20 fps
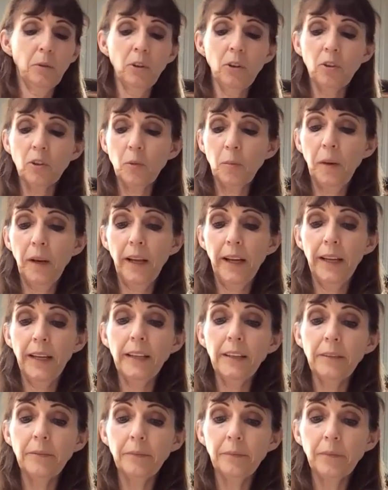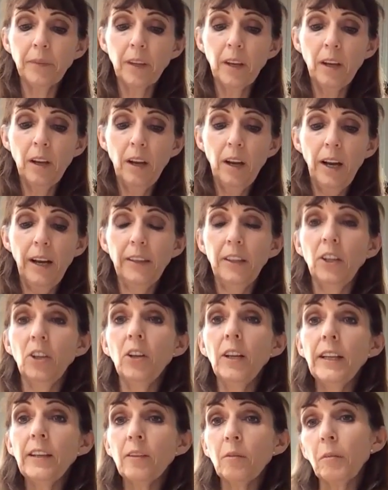cooked plain, and then
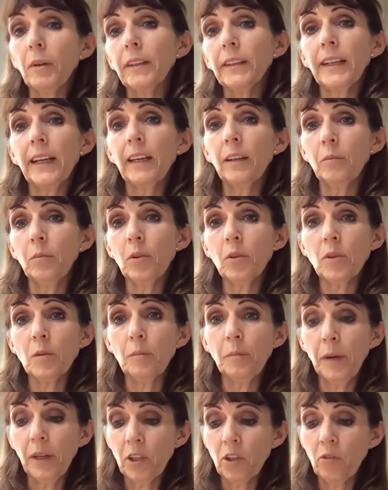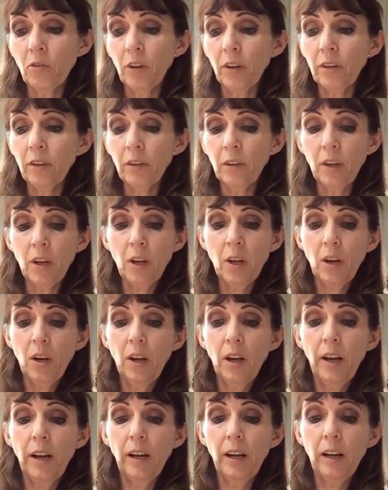you leave them like that and put some butter on.
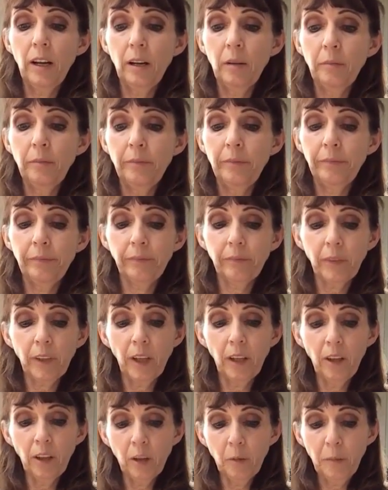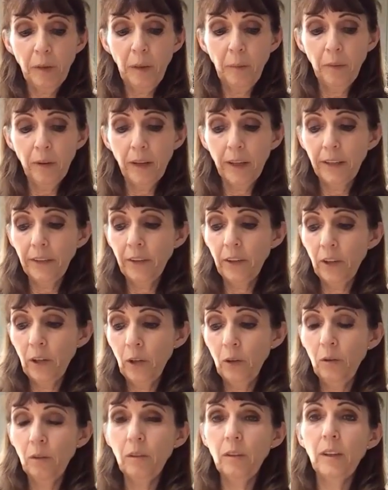A lot of people I
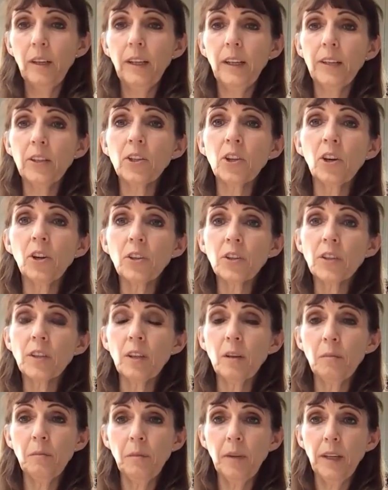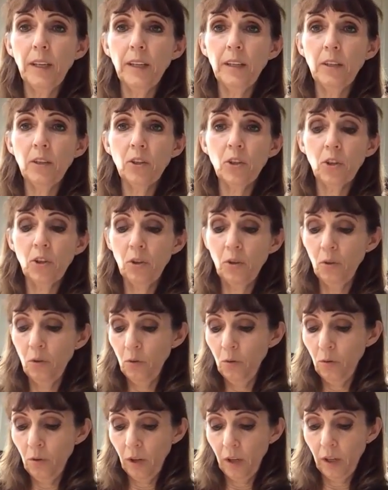know toss them
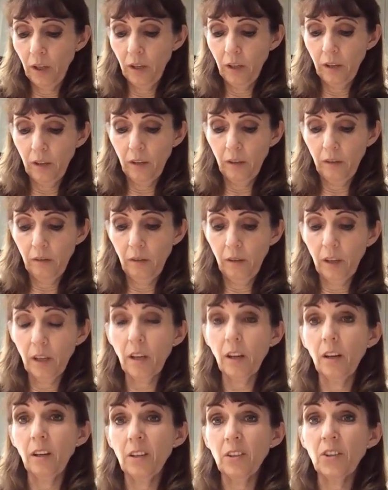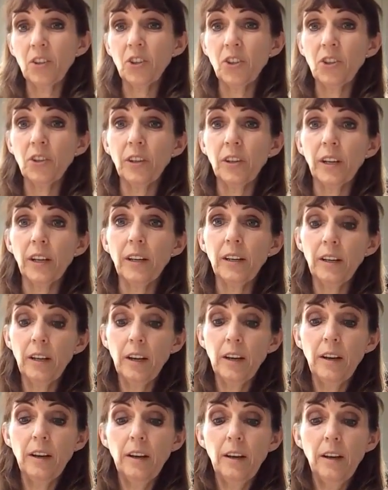into a caster sugar
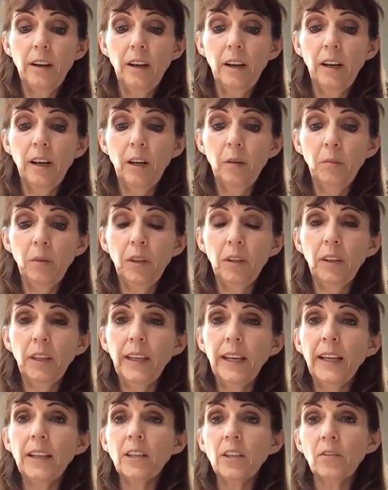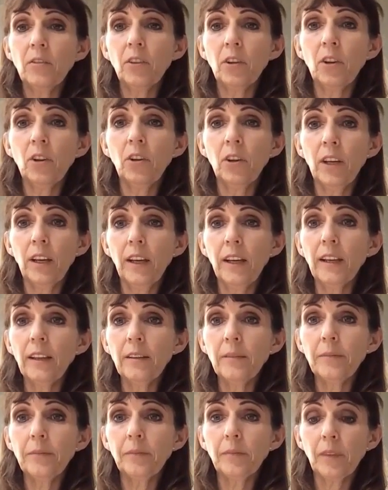at the end of the
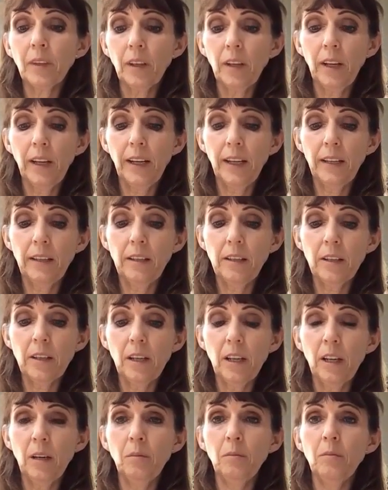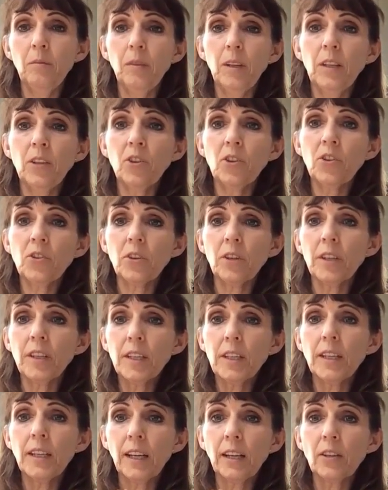cooking, and it just sort of
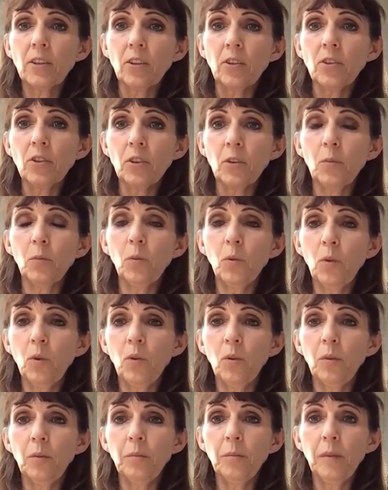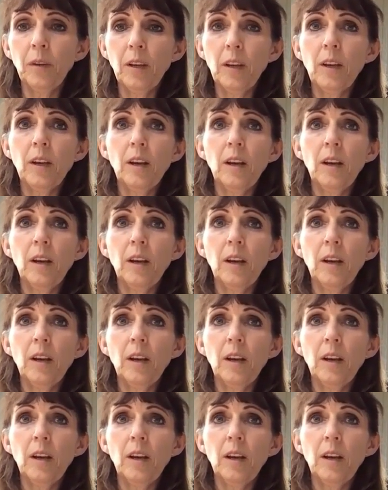sticks onto the warm